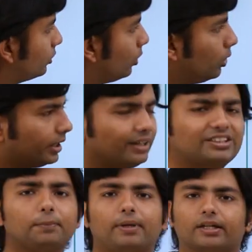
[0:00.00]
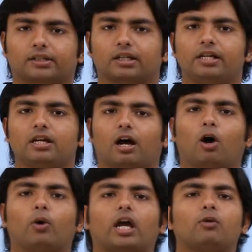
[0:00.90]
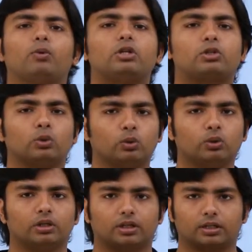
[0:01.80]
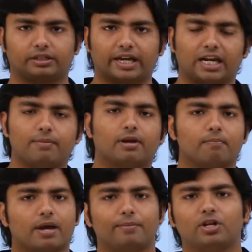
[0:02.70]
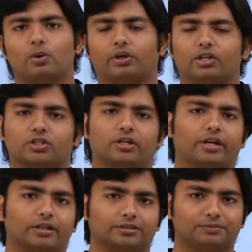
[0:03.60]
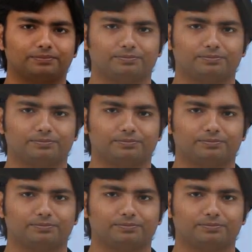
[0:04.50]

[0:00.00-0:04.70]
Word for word: So let's see practically how can we do a dynamic memory allocation here.